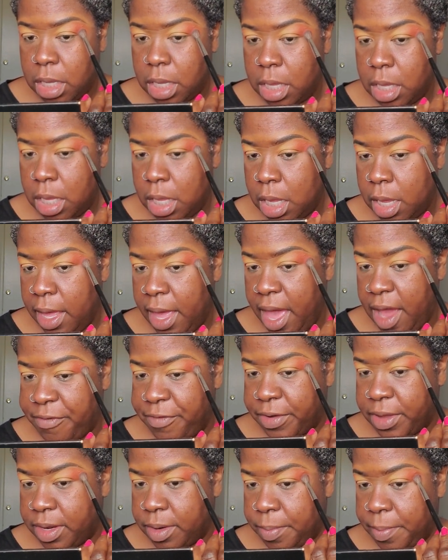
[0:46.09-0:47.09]

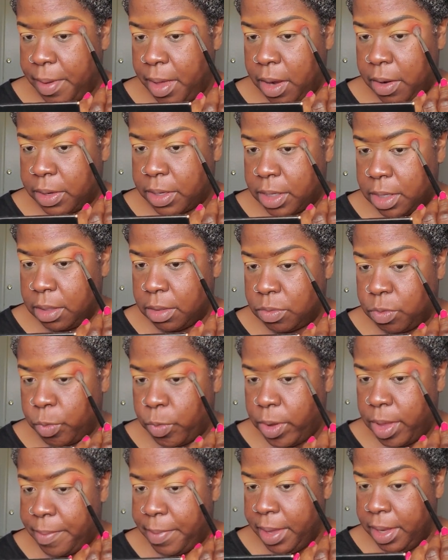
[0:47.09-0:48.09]
African American
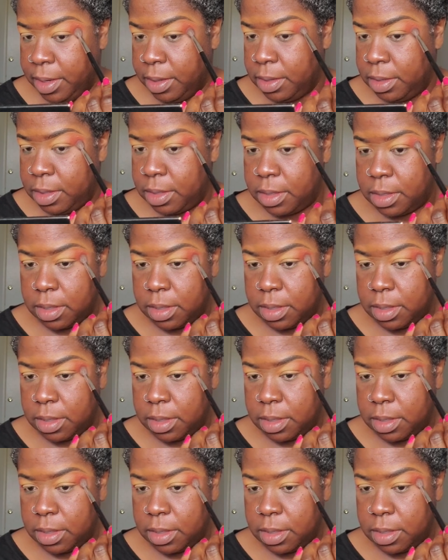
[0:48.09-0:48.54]
women